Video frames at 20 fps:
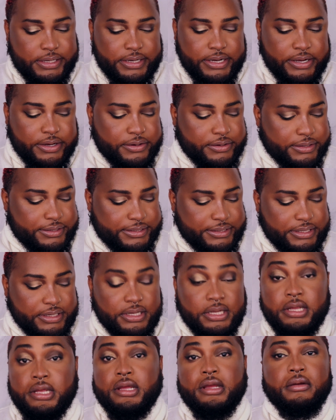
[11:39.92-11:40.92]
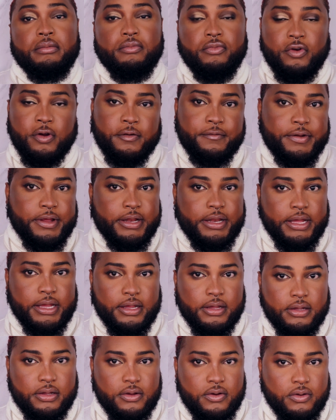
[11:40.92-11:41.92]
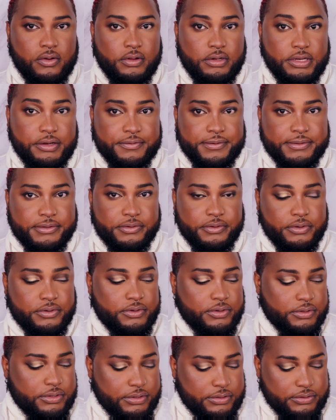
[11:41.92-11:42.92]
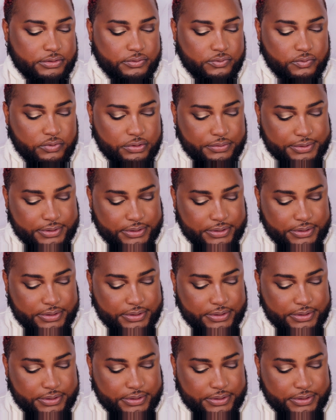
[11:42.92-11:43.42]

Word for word: and now you're gonna see more of that like the difference between cool tones and warm